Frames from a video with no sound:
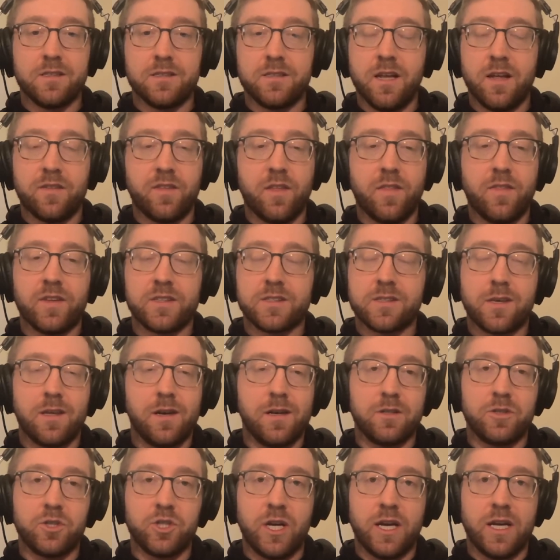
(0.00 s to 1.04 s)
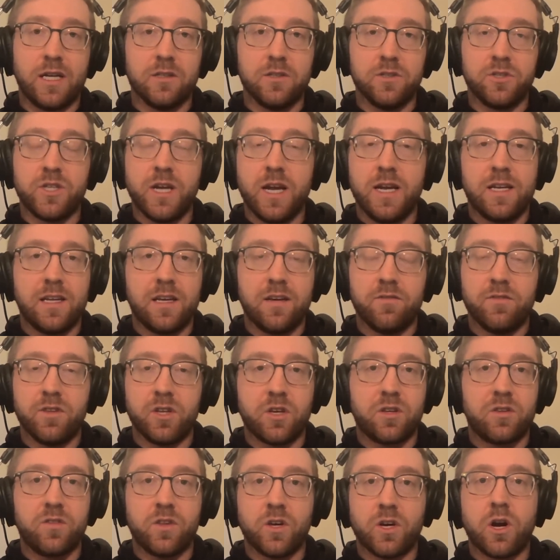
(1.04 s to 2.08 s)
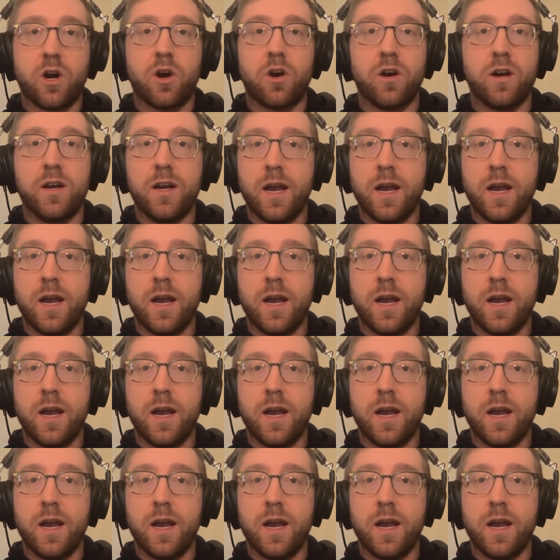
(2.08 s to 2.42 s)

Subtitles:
nothing that's going to change any of the current